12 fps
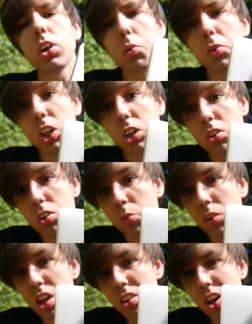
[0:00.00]
going to be shooting
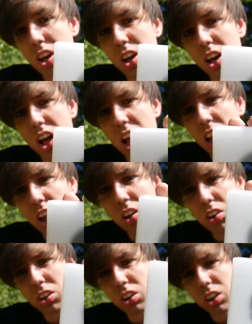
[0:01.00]
with a
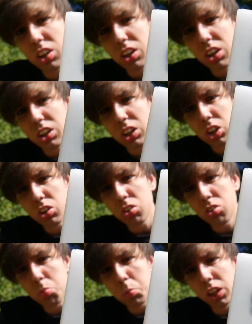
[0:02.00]
long
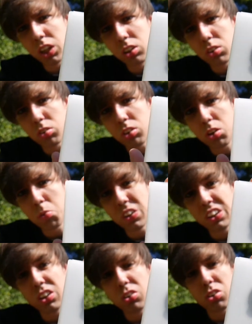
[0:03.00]
shutter speed. We're going to be
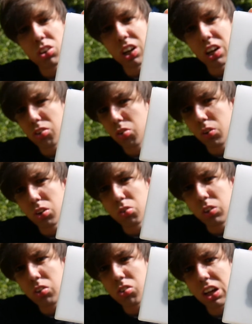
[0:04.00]
using like 2 or
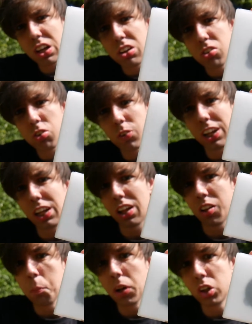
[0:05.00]
3 seconds so we can get
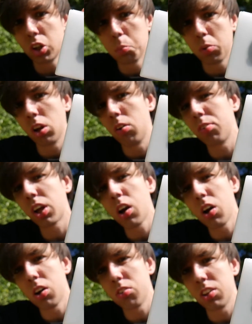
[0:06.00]
the motion blur of the
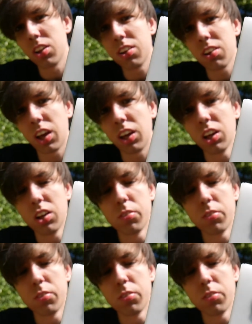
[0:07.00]
cars in the day.